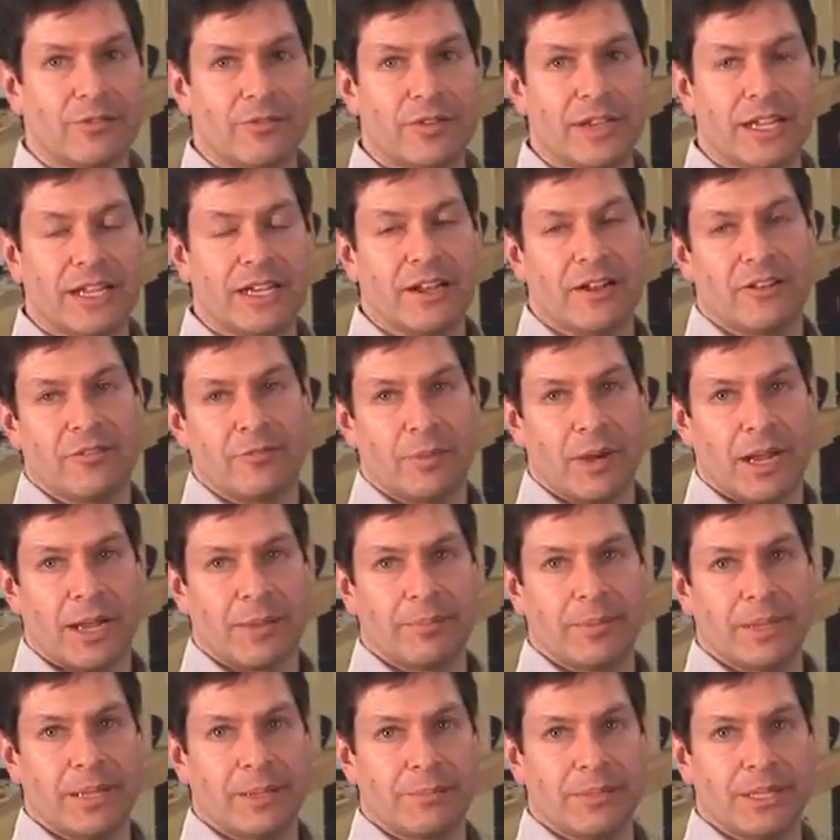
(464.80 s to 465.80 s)
feet of
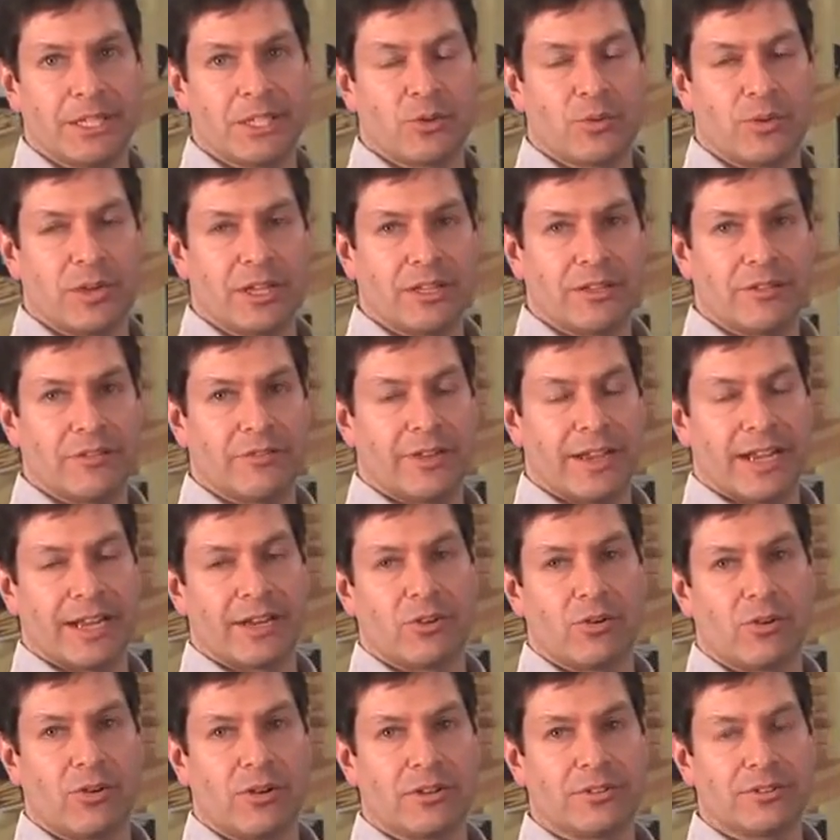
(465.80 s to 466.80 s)
piping between the
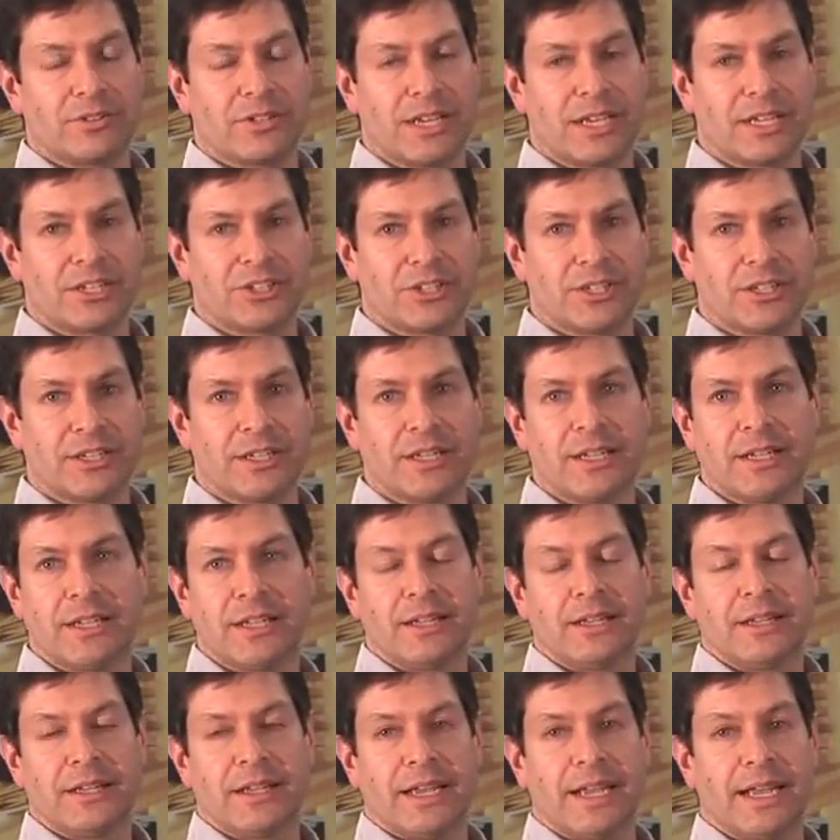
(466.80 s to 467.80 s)
fan coil section
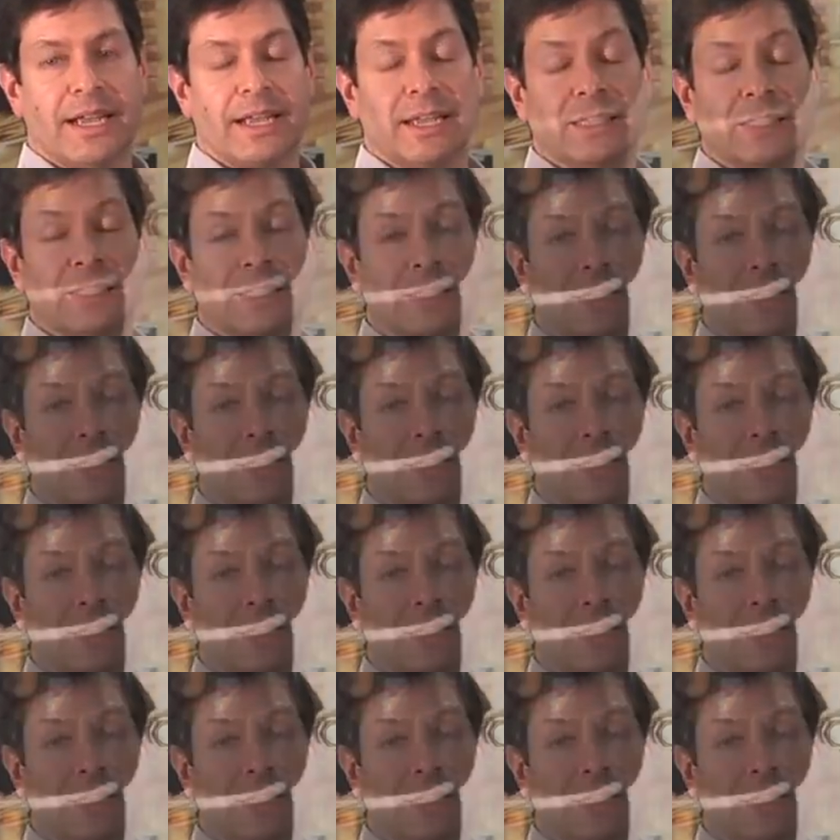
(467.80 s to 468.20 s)
and